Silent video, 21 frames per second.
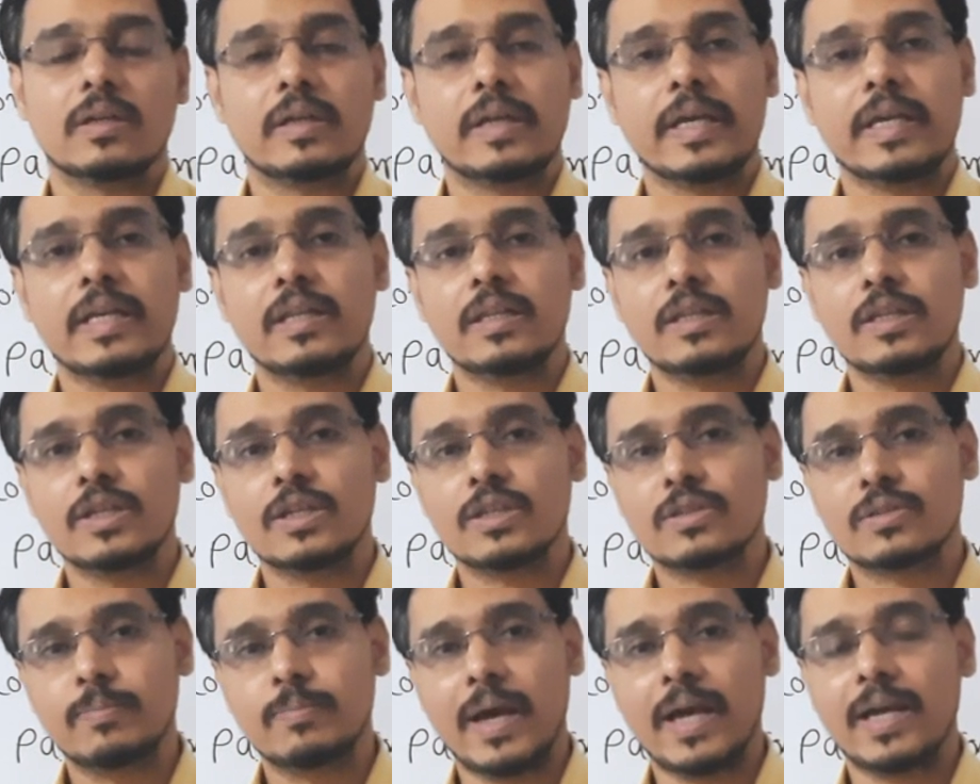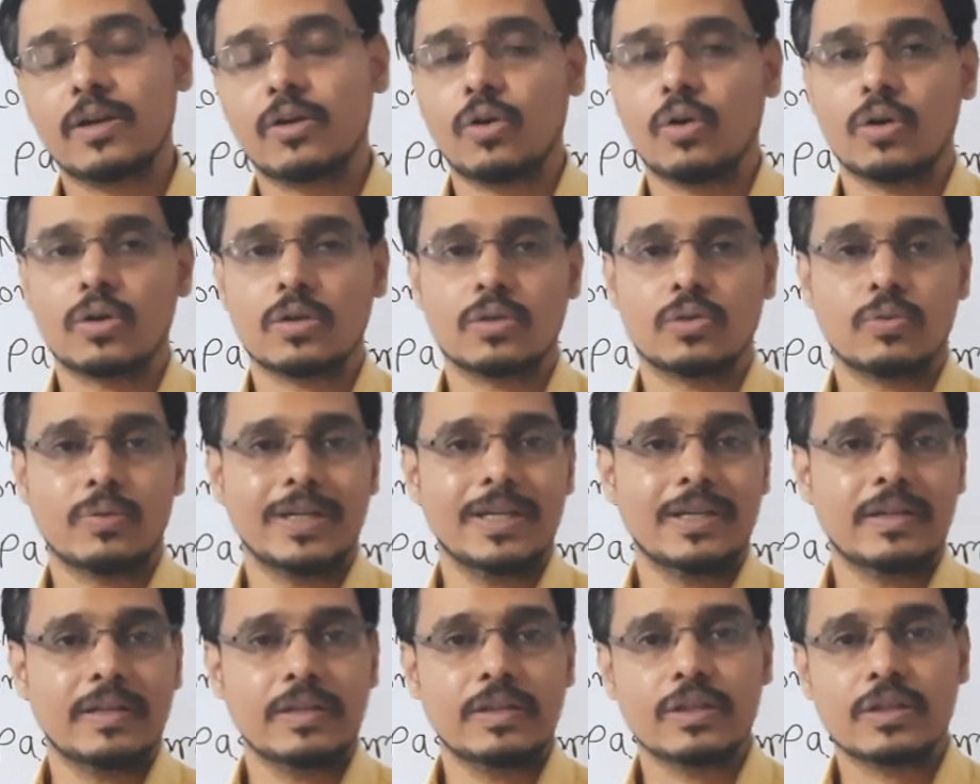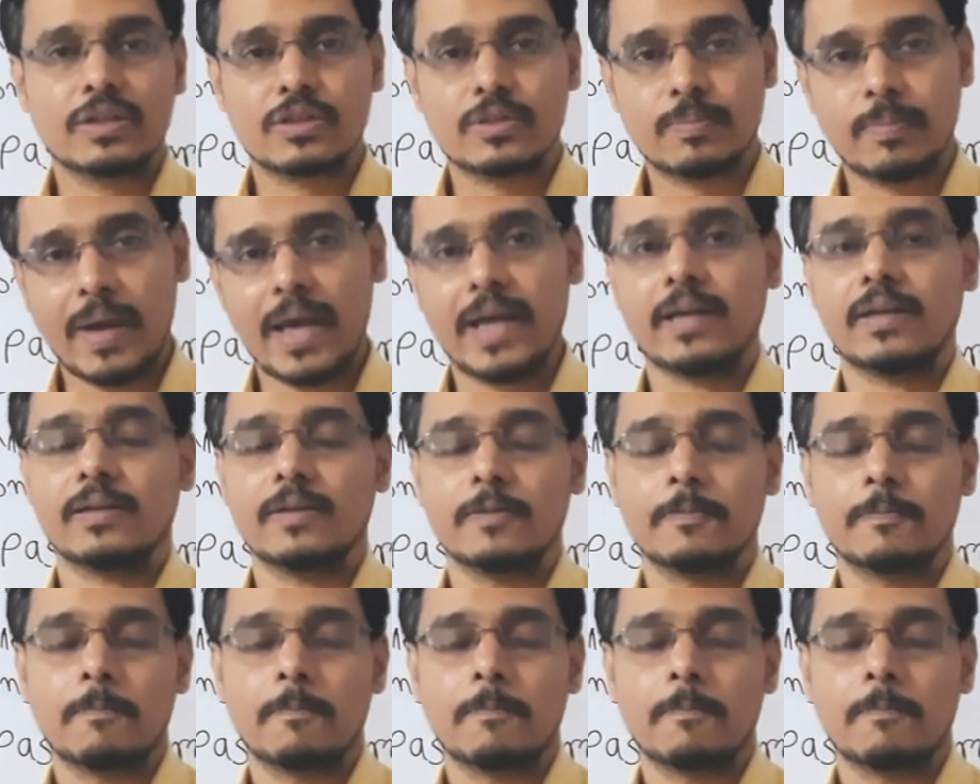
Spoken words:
10 years back or 20 years back.